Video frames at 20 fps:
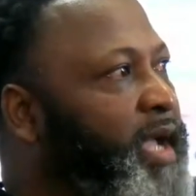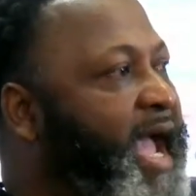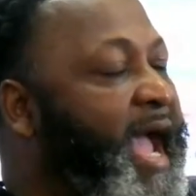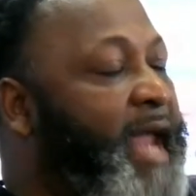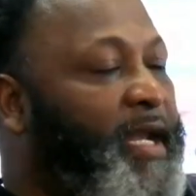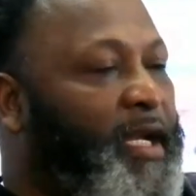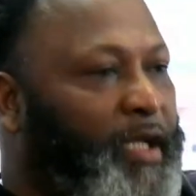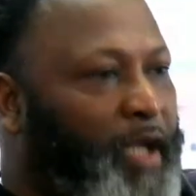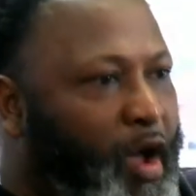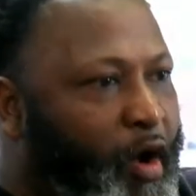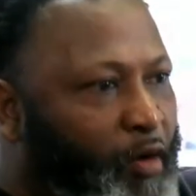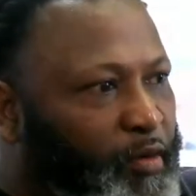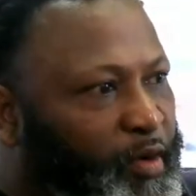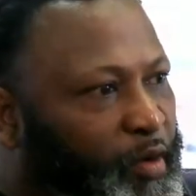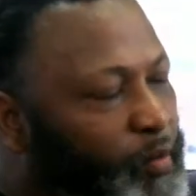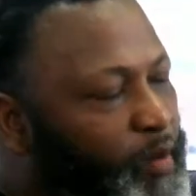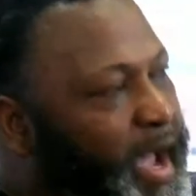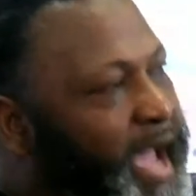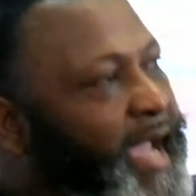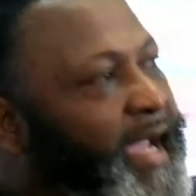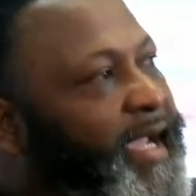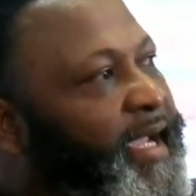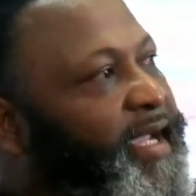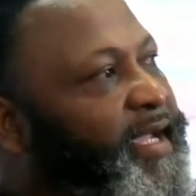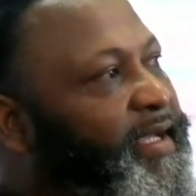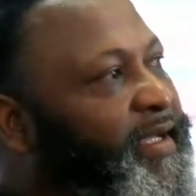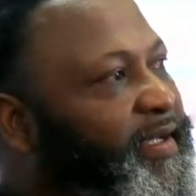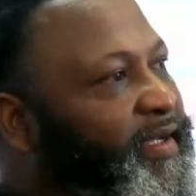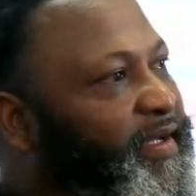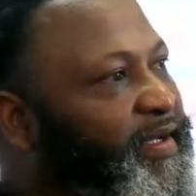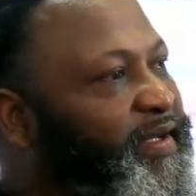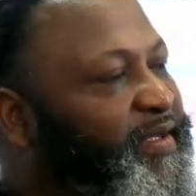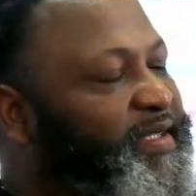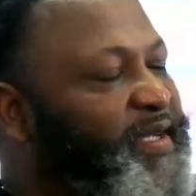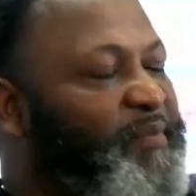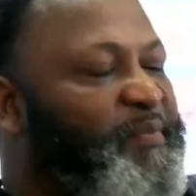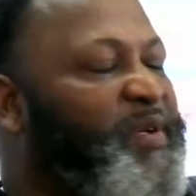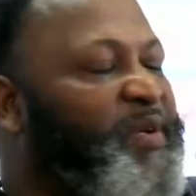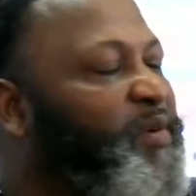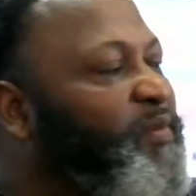And along the way,
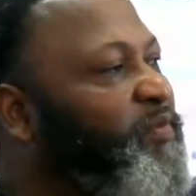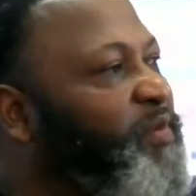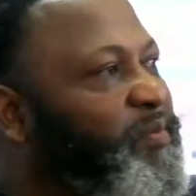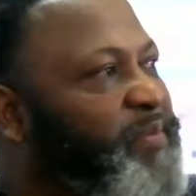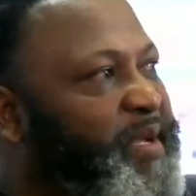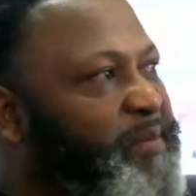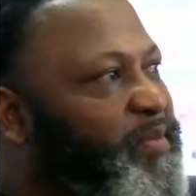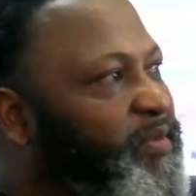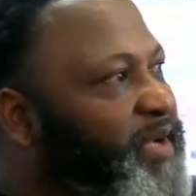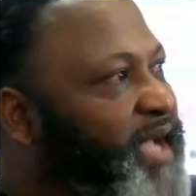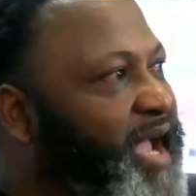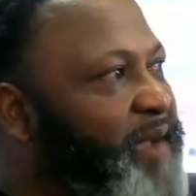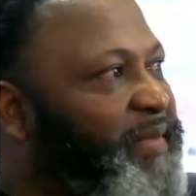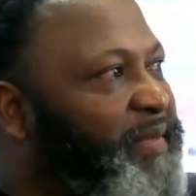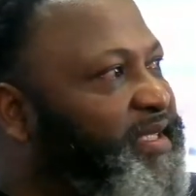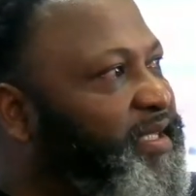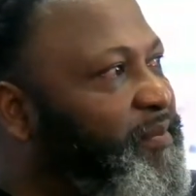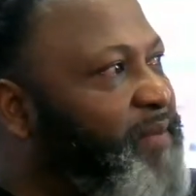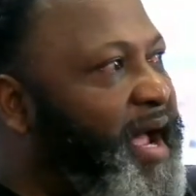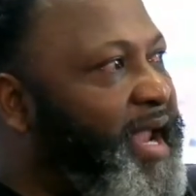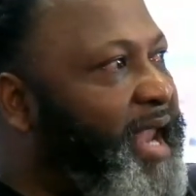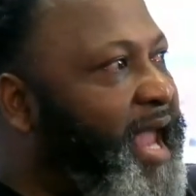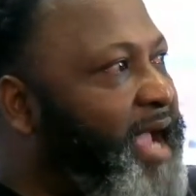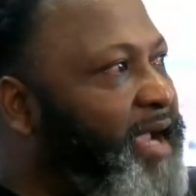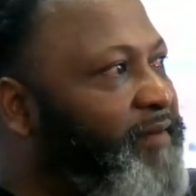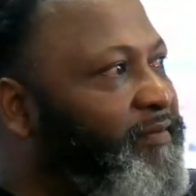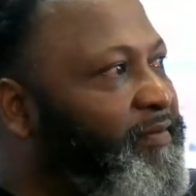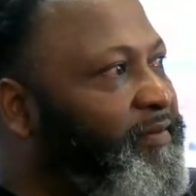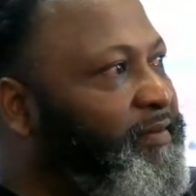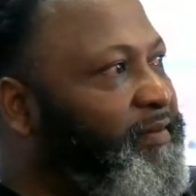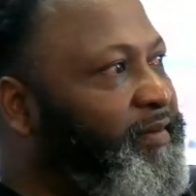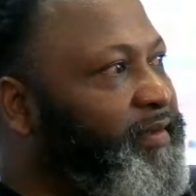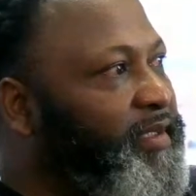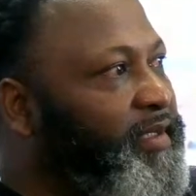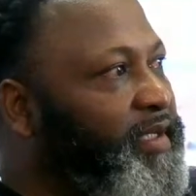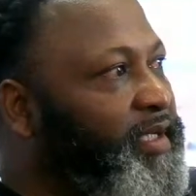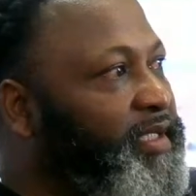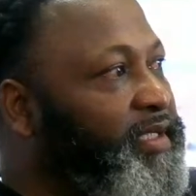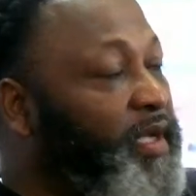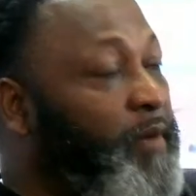some beautiful people came into my life.
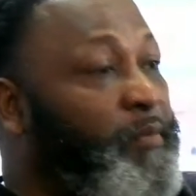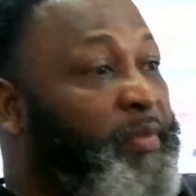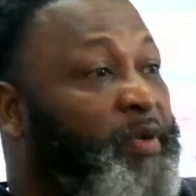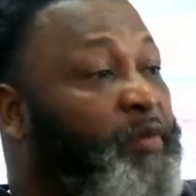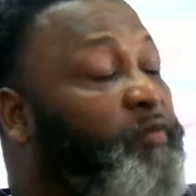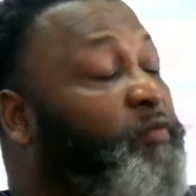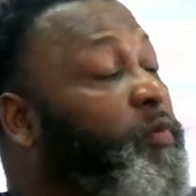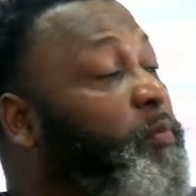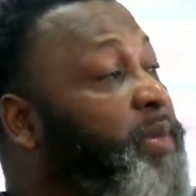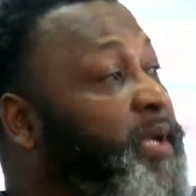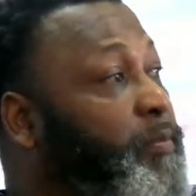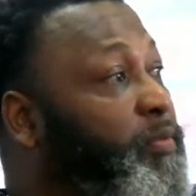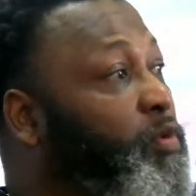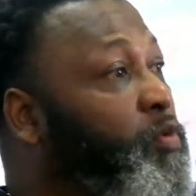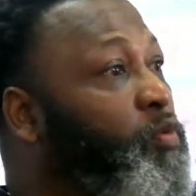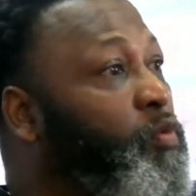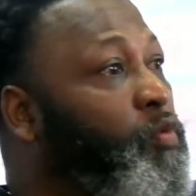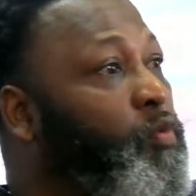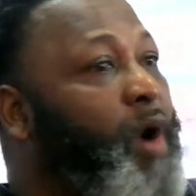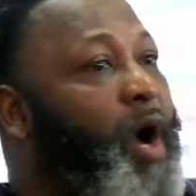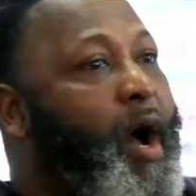Some beautiful people who,